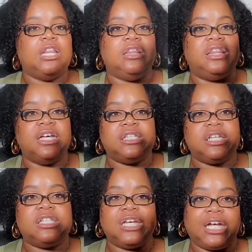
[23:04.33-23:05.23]
This
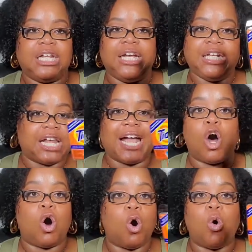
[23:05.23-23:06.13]
is to clean like
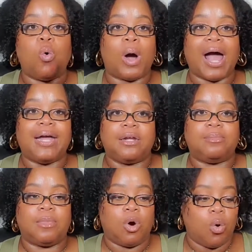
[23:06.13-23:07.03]
a whole
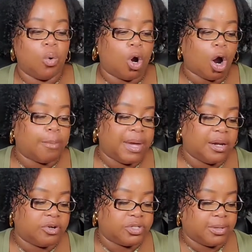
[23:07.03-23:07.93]
item, a whole
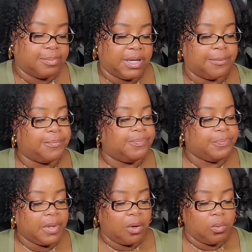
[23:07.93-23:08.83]
garment or
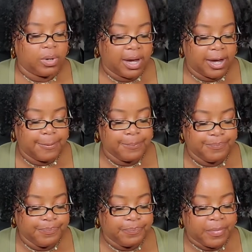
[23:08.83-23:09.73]
something, okay?
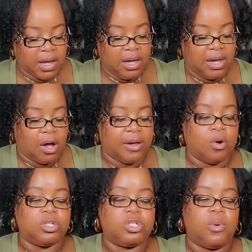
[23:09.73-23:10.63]
I
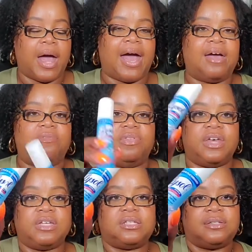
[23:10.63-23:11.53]
also have
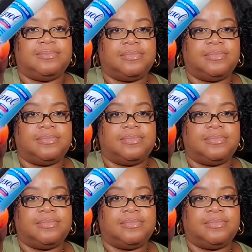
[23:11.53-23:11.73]
this.